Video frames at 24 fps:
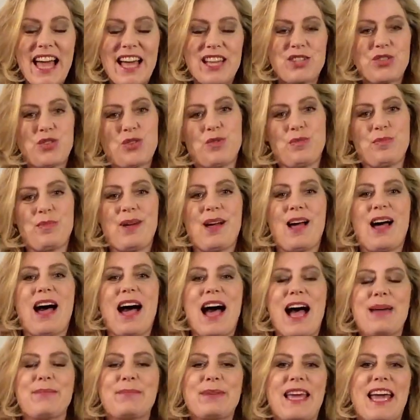classroom.
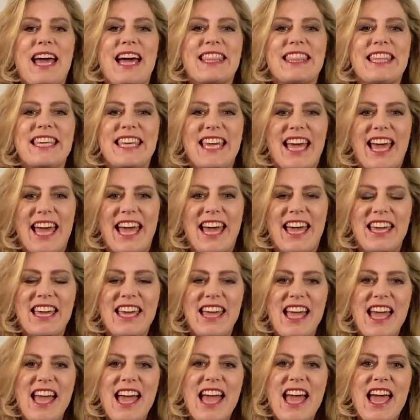I'm Cathy K,
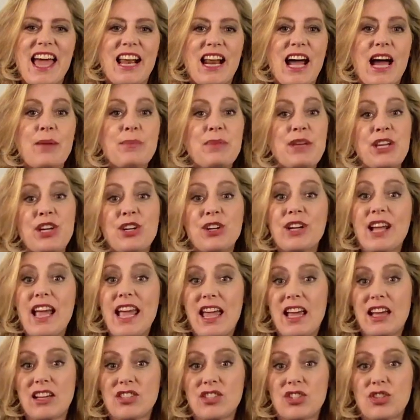and I'm here to
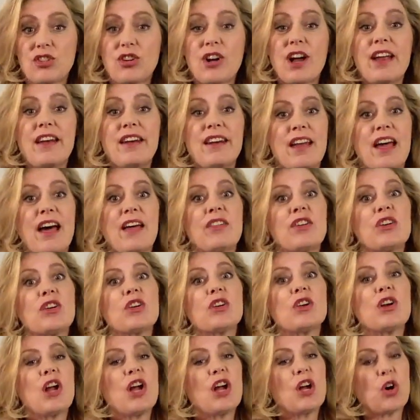answer
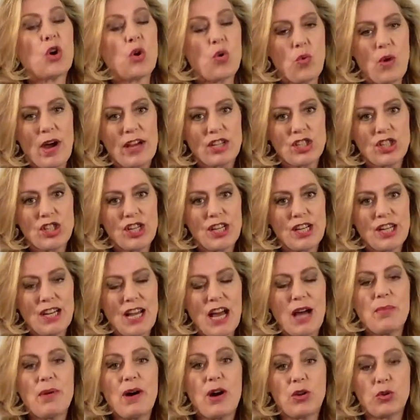another question
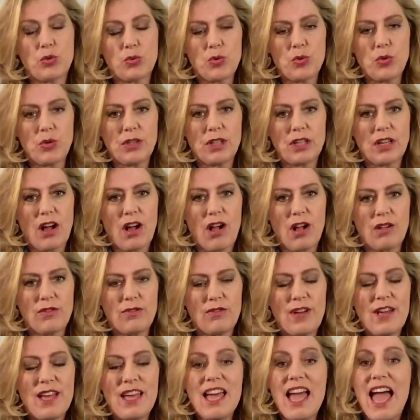about a rule of golf.
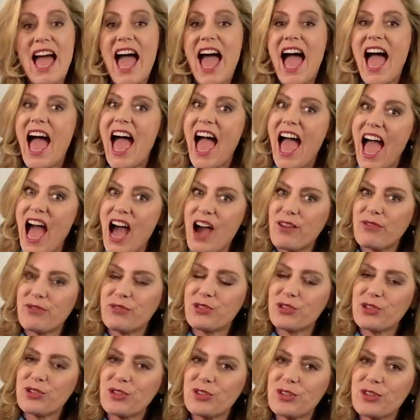
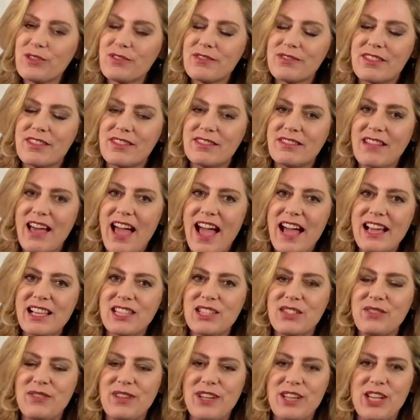After the
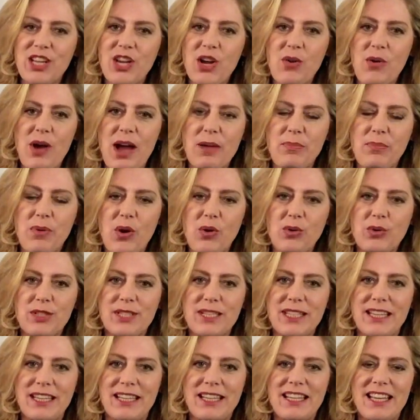last video I
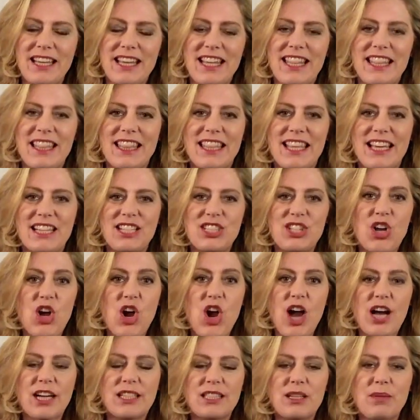posted that
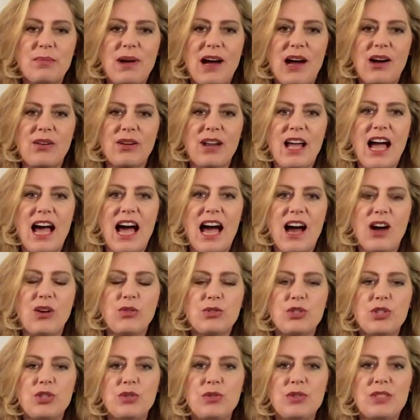talked about how
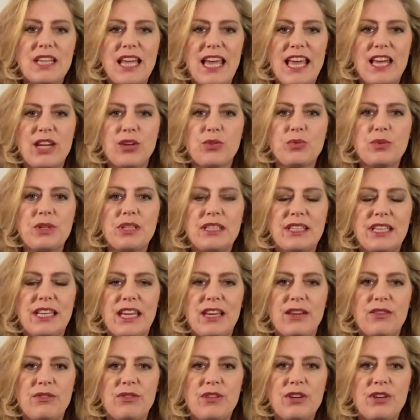to take relief